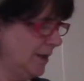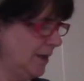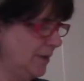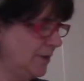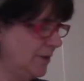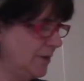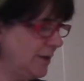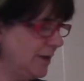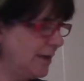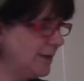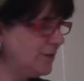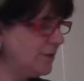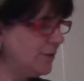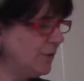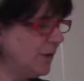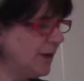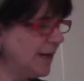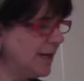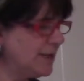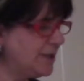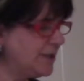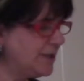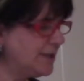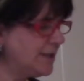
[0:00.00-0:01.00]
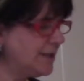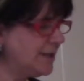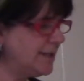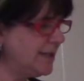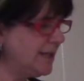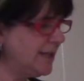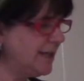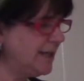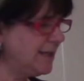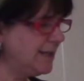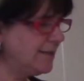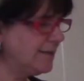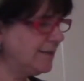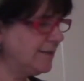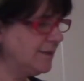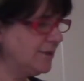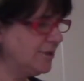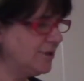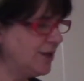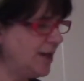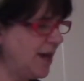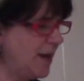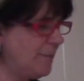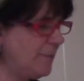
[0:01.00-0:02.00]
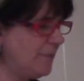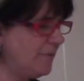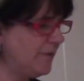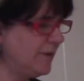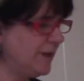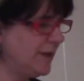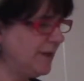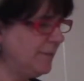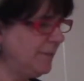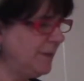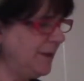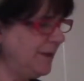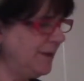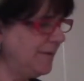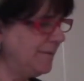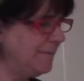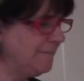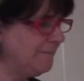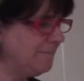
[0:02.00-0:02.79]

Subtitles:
So let's do our H's and T's. Is she hypovolemic?